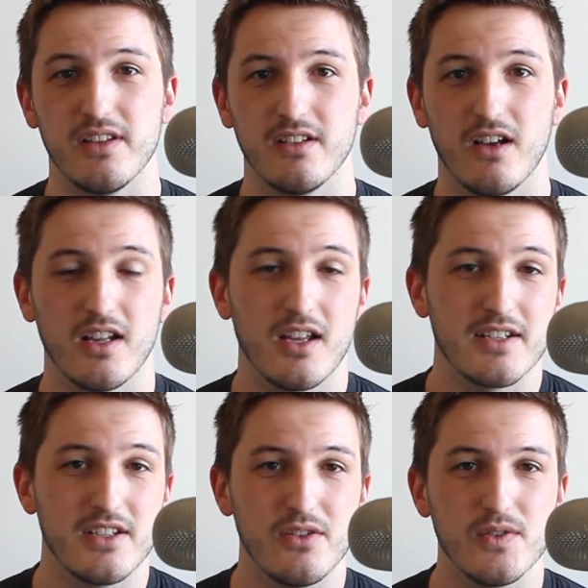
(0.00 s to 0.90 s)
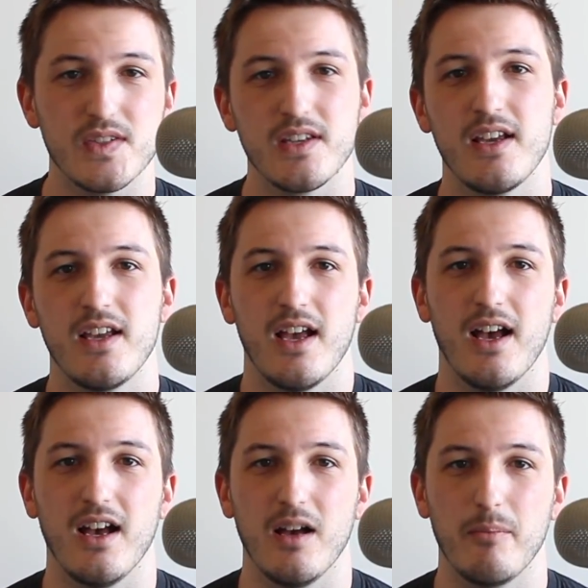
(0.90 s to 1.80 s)
that I like to use.
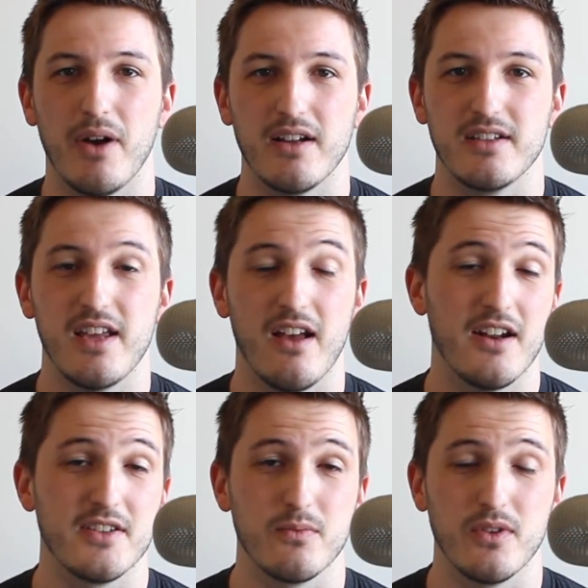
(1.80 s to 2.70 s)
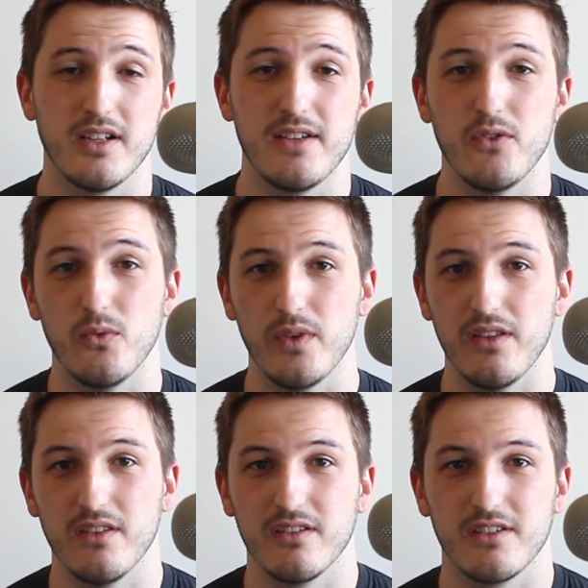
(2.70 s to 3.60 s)
Uh, but yeah, I just want to leave you
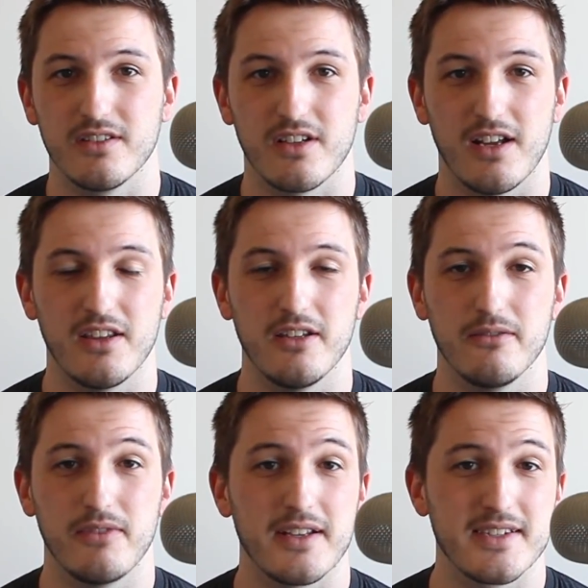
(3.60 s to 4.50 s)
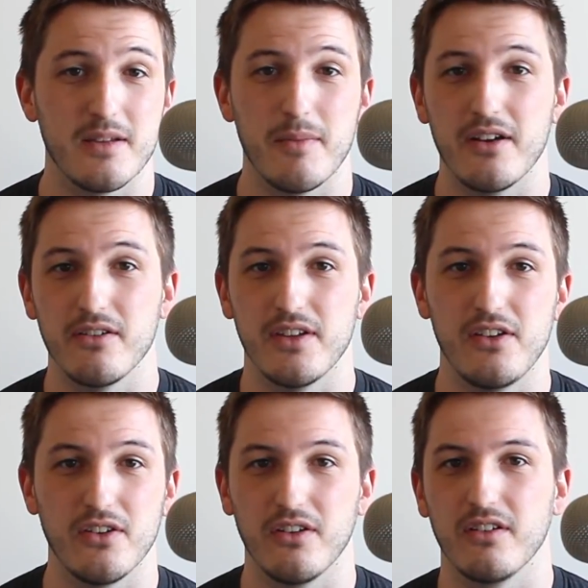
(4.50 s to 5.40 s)
with kind of the facts of the matter and then
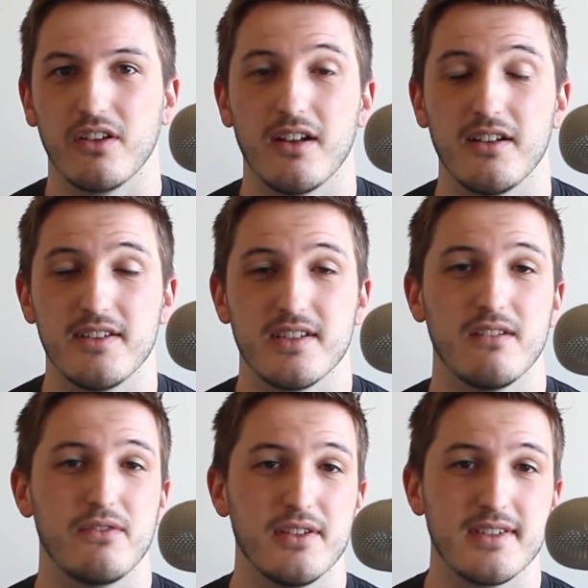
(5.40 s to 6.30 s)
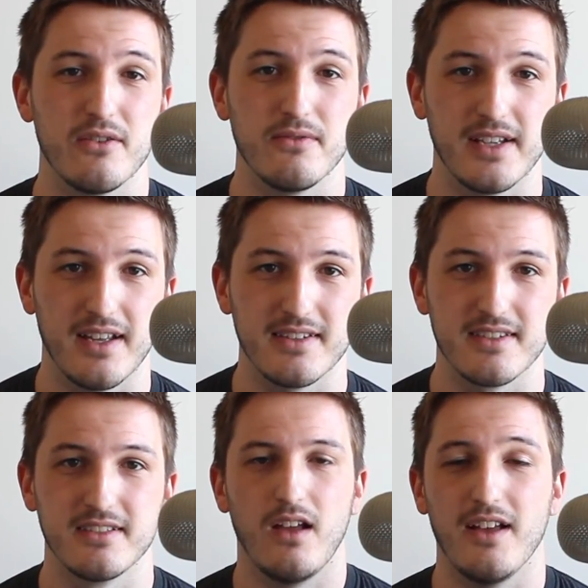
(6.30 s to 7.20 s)
you can kind of decide for yourself, I guess.
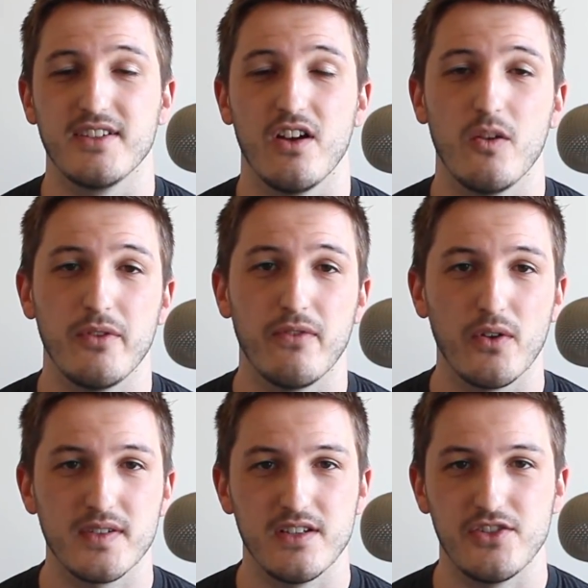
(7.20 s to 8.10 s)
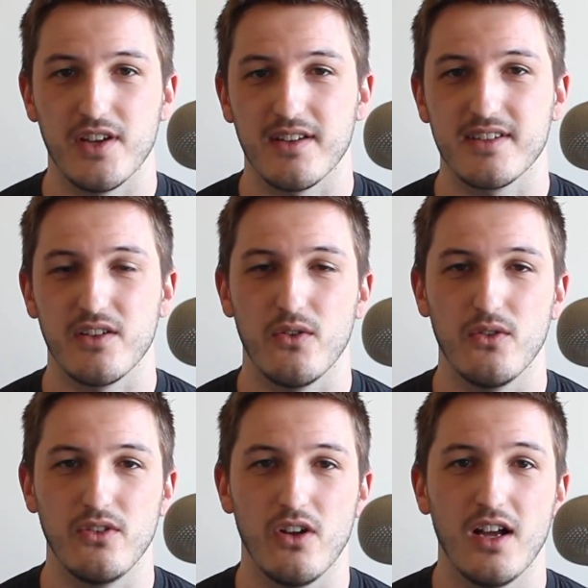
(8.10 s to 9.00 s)
Uh, so I'll be focusing just
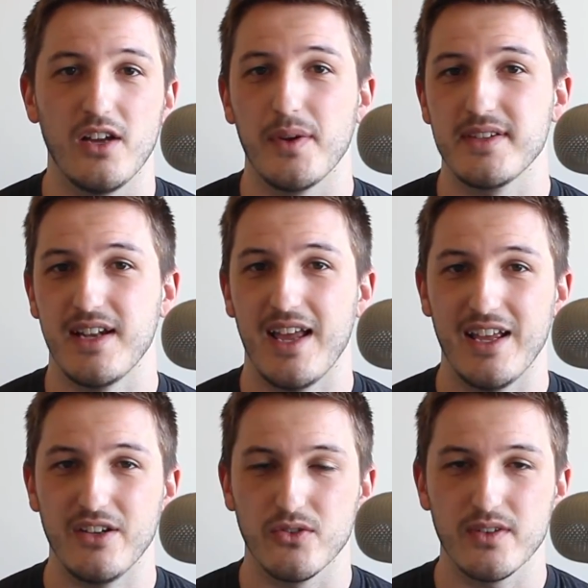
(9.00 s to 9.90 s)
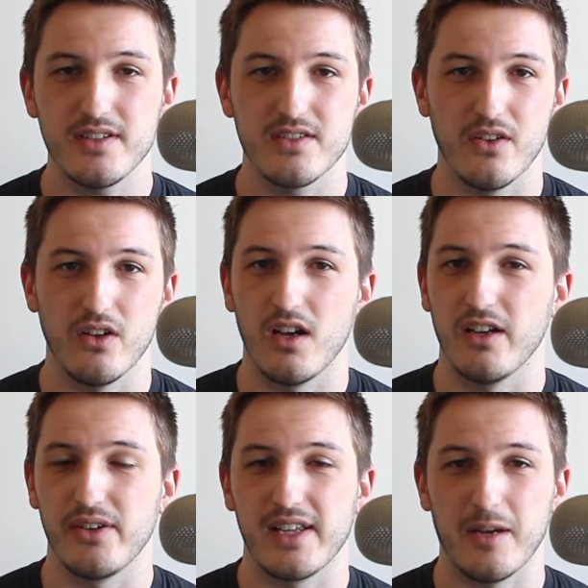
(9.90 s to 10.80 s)
on iOS and Android, so
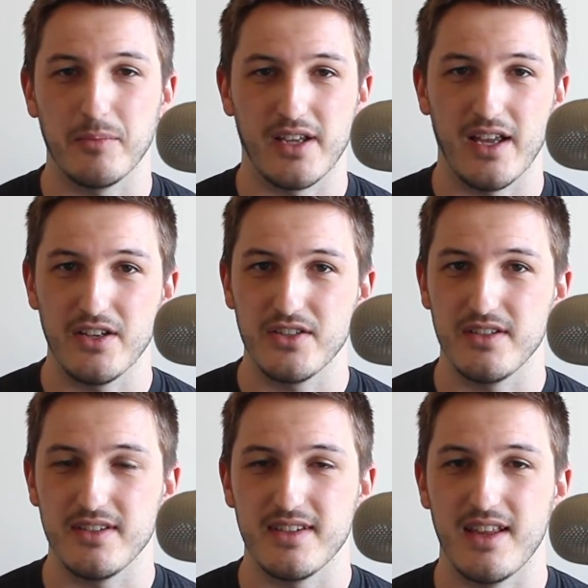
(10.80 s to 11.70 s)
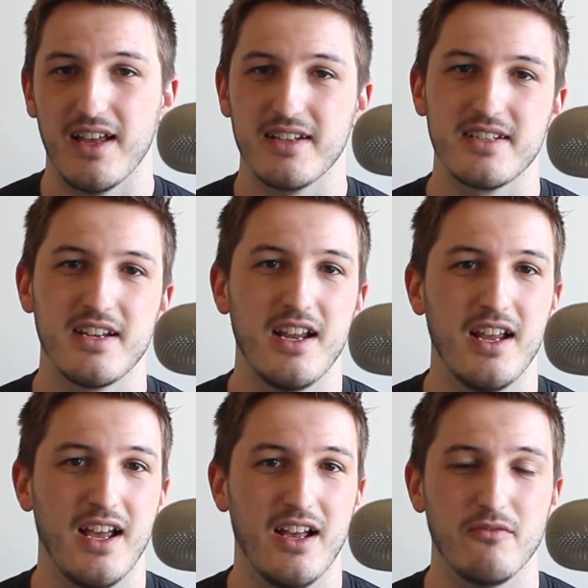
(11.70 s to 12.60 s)
Ionic applications that
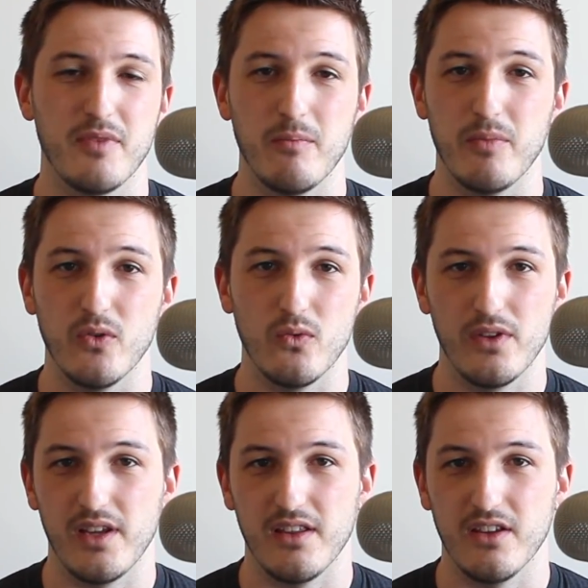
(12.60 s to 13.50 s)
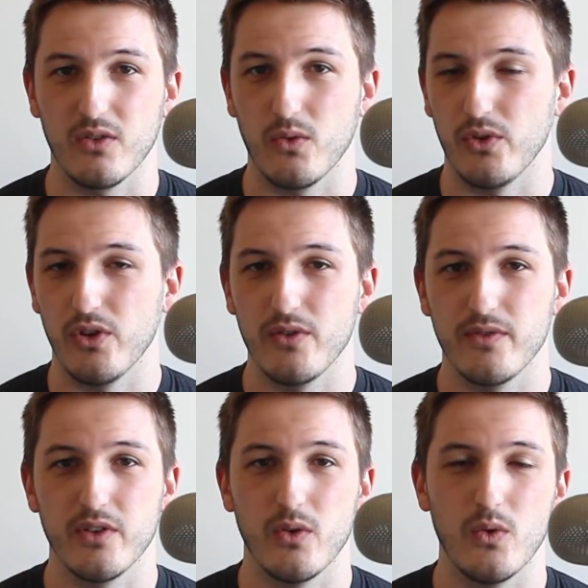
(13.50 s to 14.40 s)
have been built with either
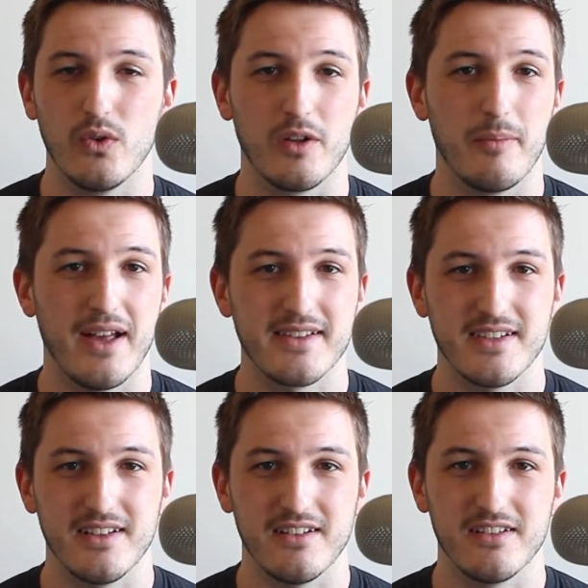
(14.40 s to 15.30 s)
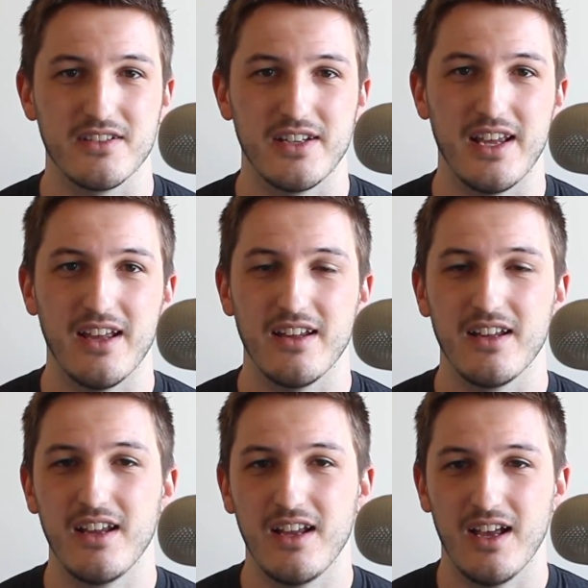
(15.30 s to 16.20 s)
Cordova or Capacitor to get
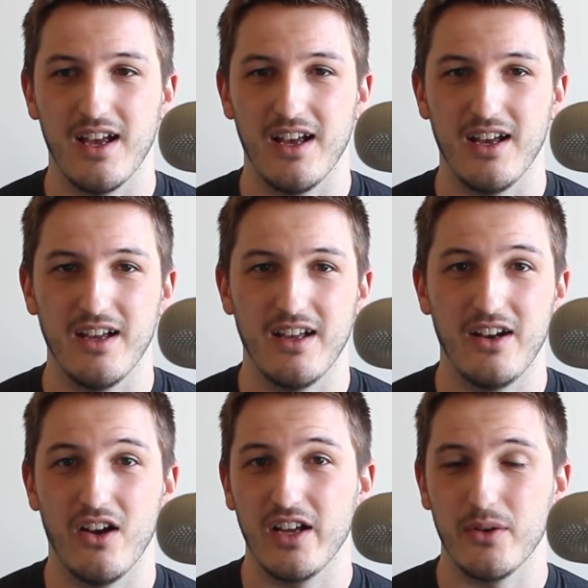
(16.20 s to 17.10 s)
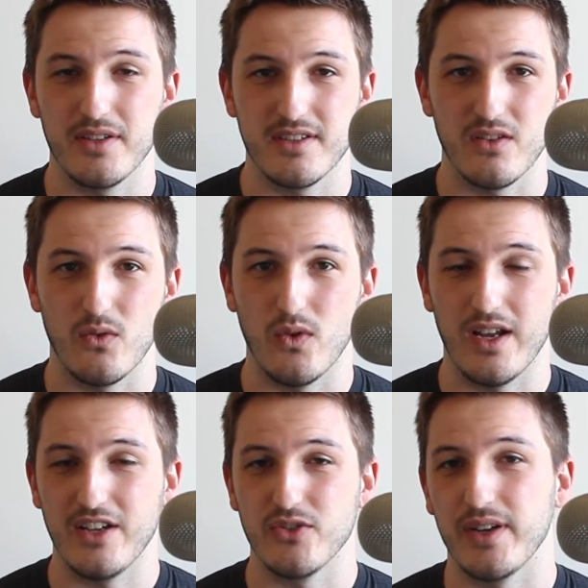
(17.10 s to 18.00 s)
uh, an iOS or
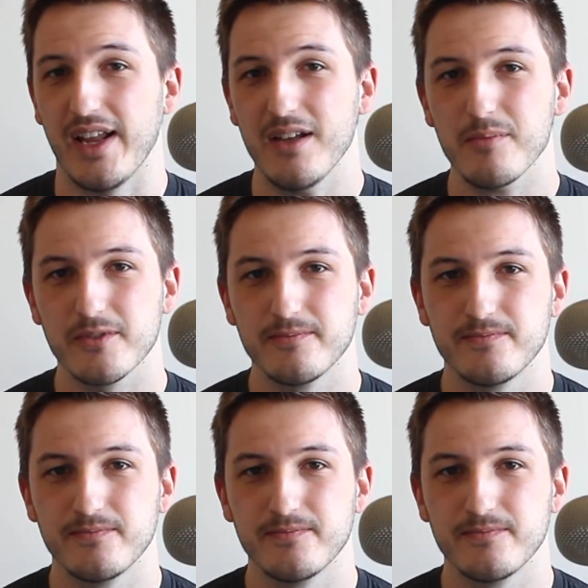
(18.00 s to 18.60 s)
Android app.